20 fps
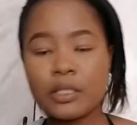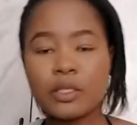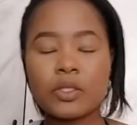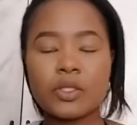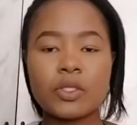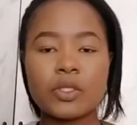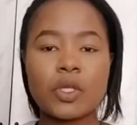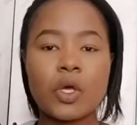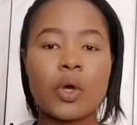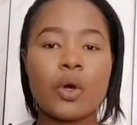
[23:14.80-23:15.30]

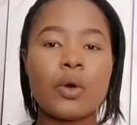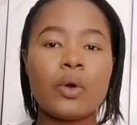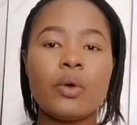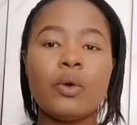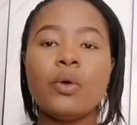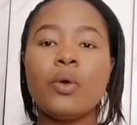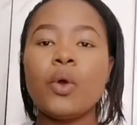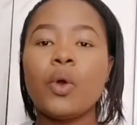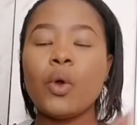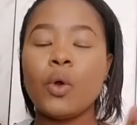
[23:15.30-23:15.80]

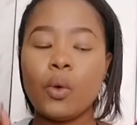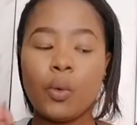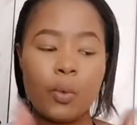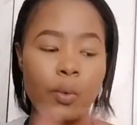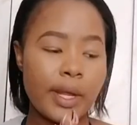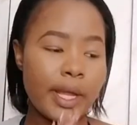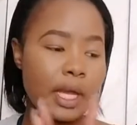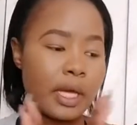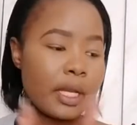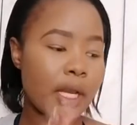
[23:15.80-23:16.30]
so
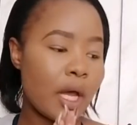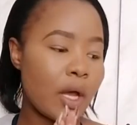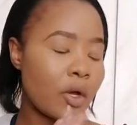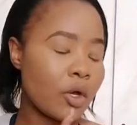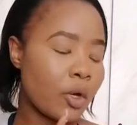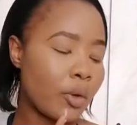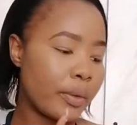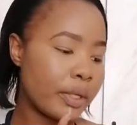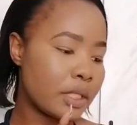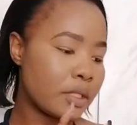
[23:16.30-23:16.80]
we are now
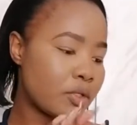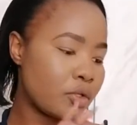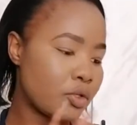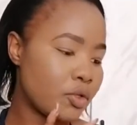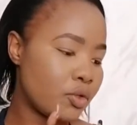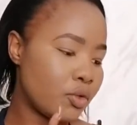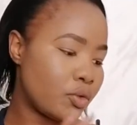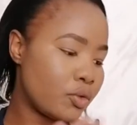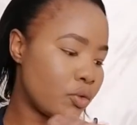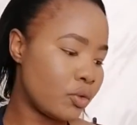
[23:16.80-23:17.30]
going
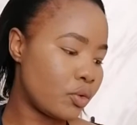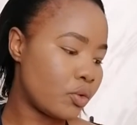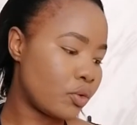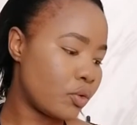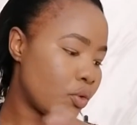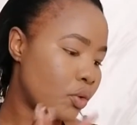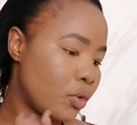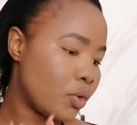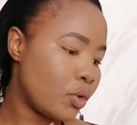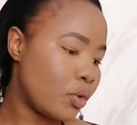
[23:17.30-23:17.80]

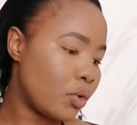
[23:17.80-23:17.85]
to.